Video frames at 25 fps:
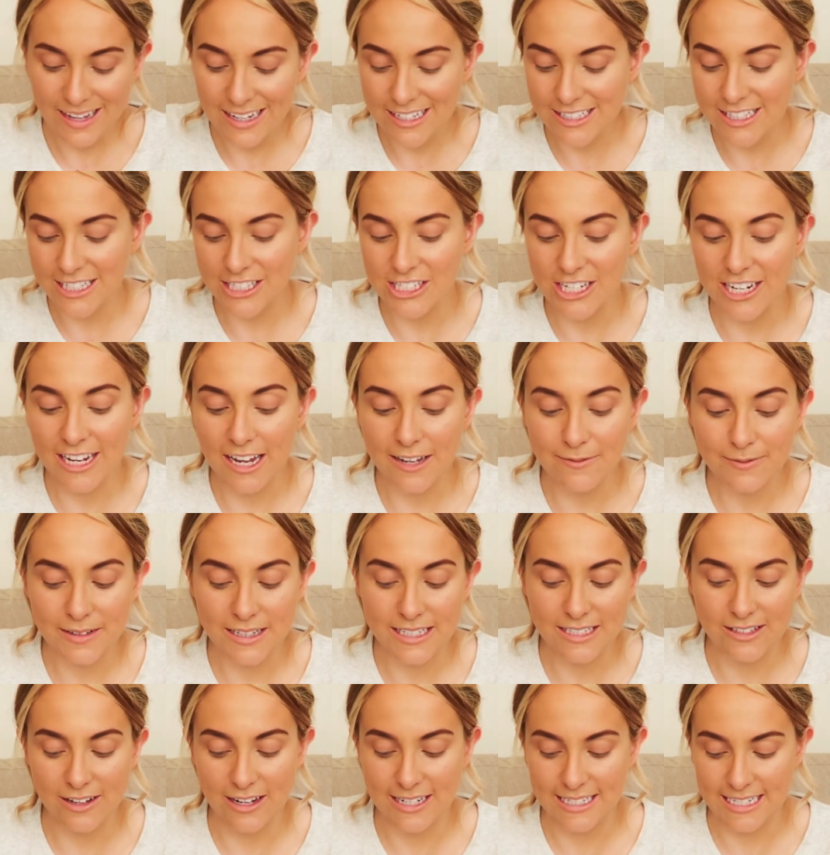So she gave me
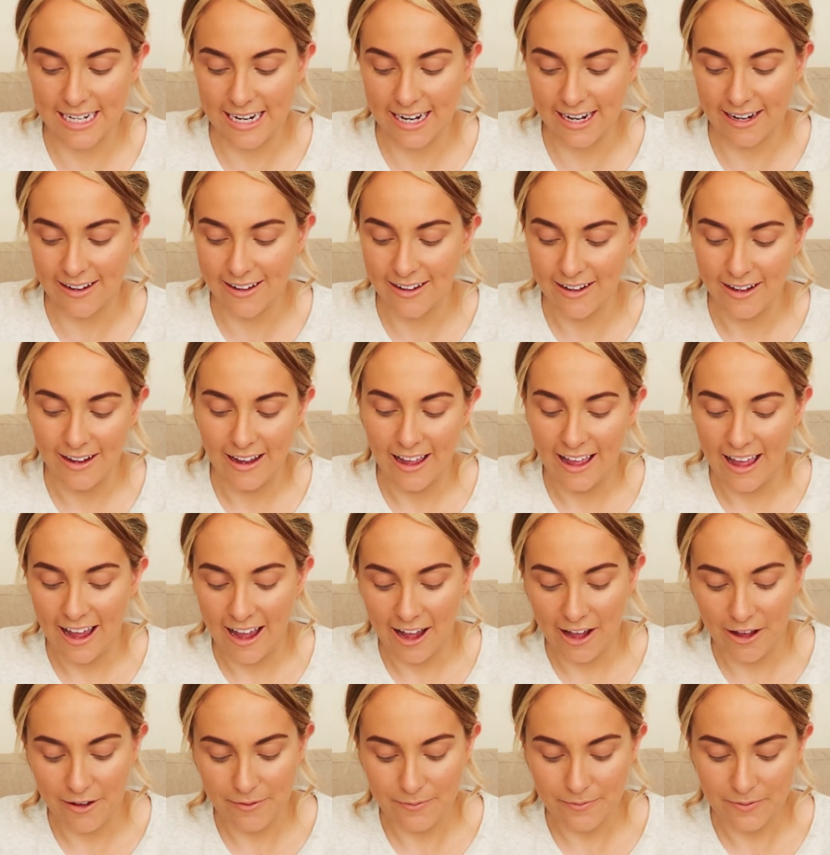this idea
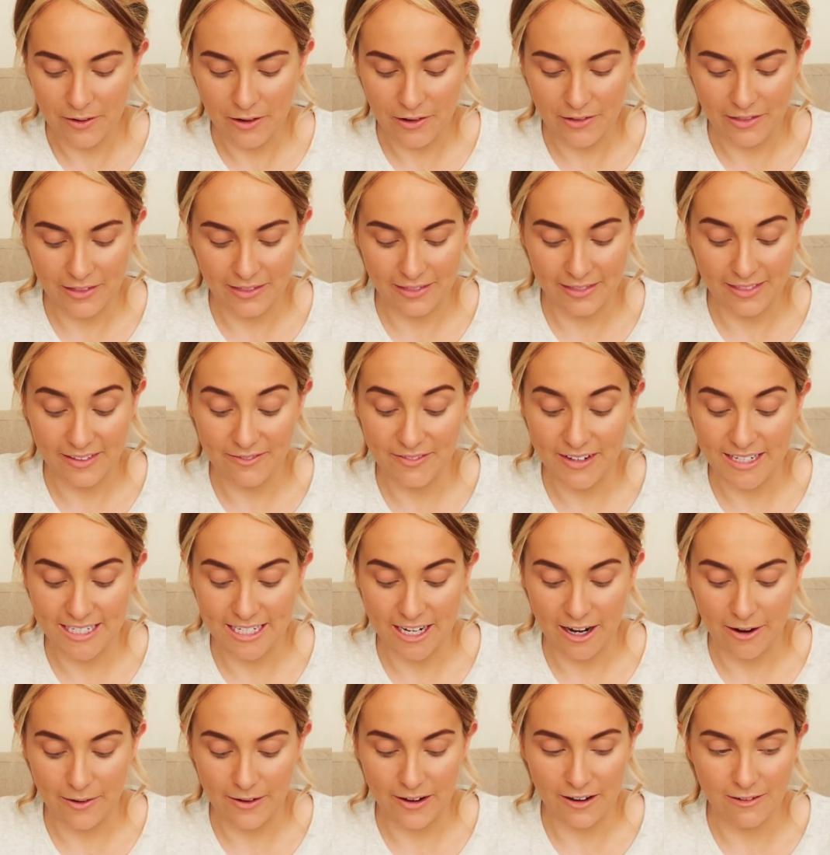on the
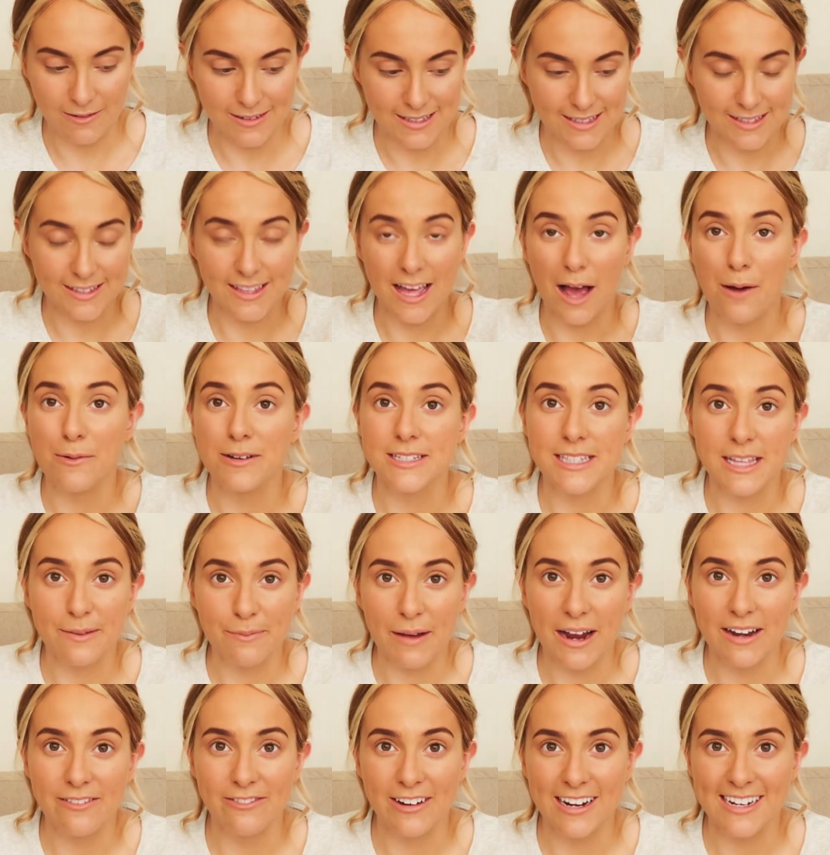video, and that was the
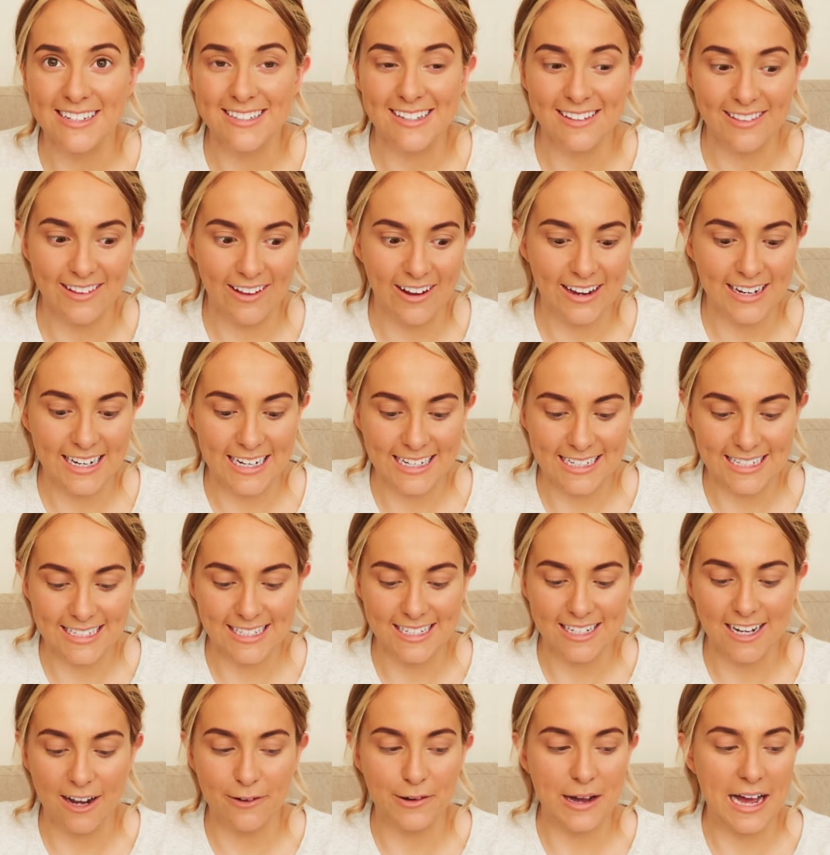main reason that I needed
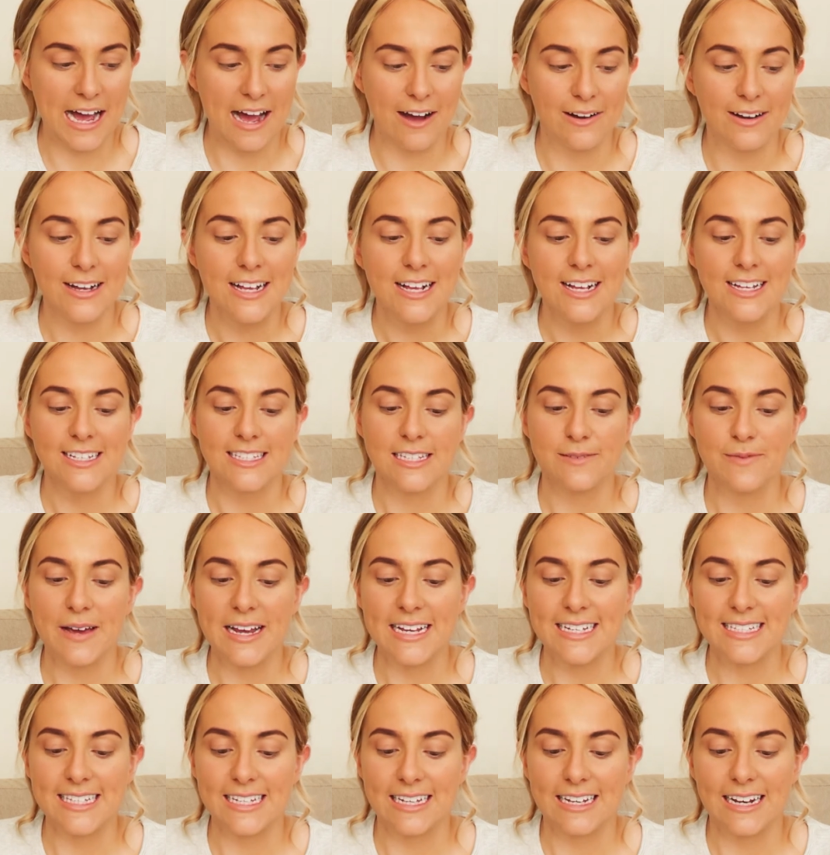to go out. So
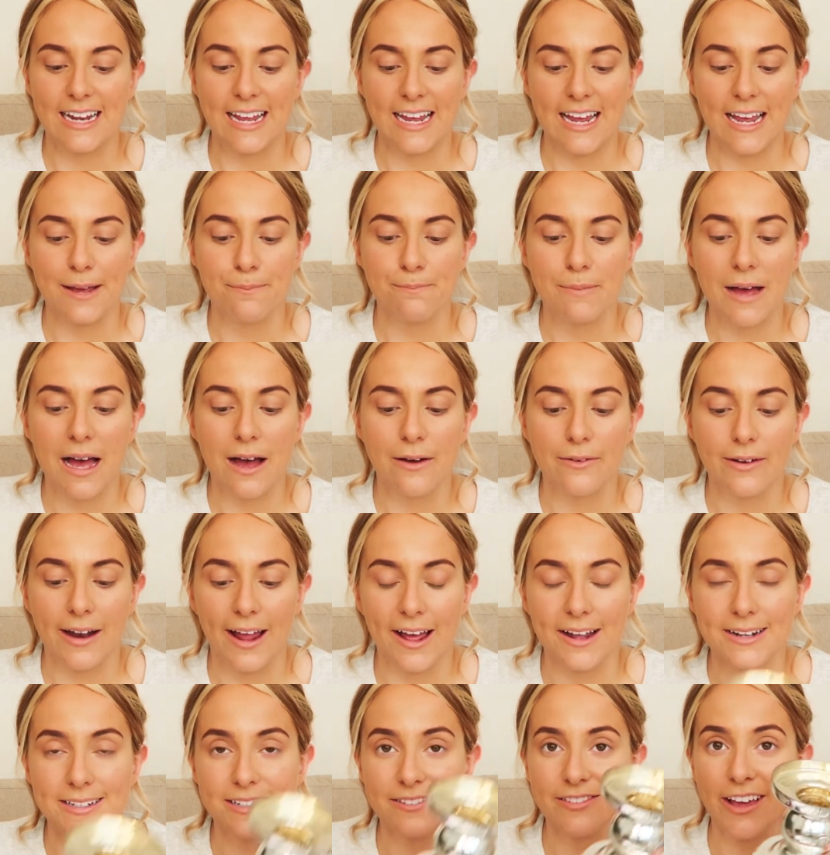basically in
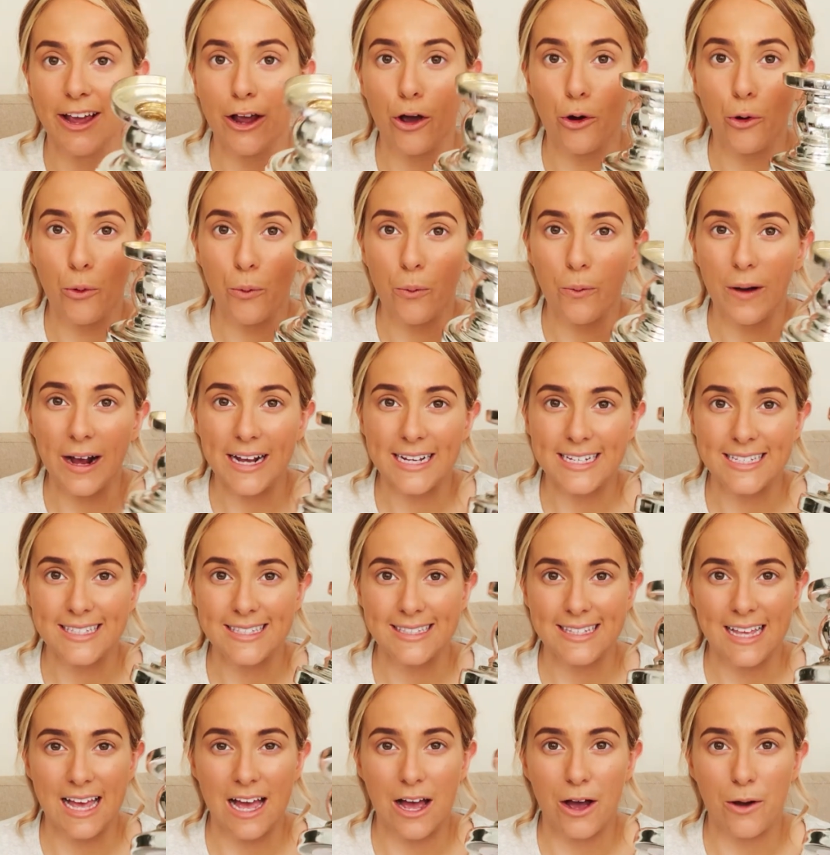Poundland they always
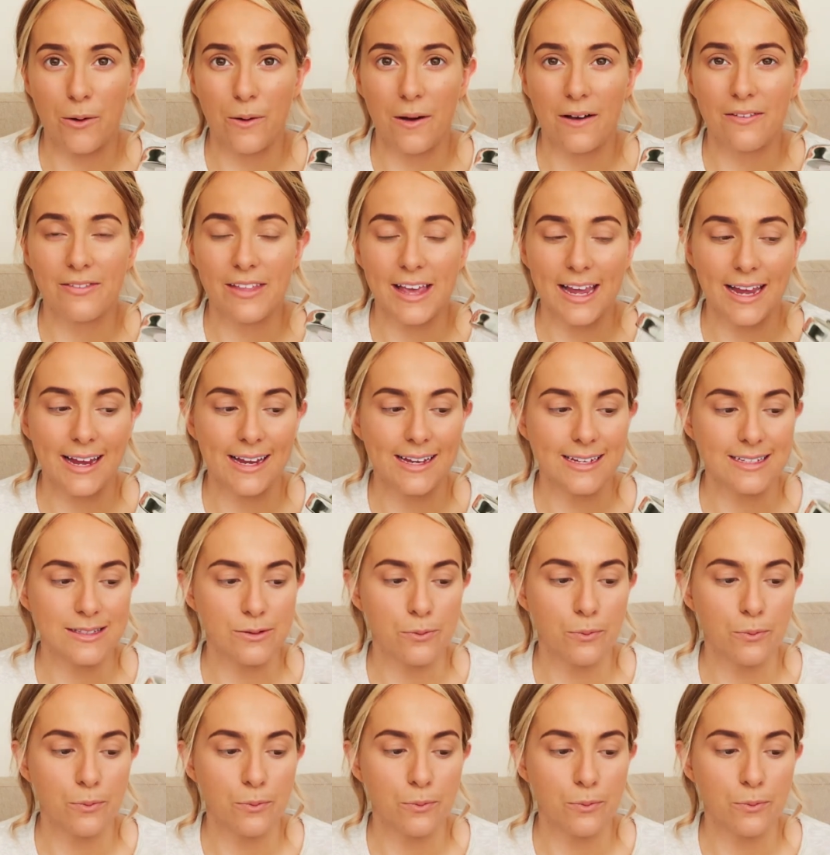sell these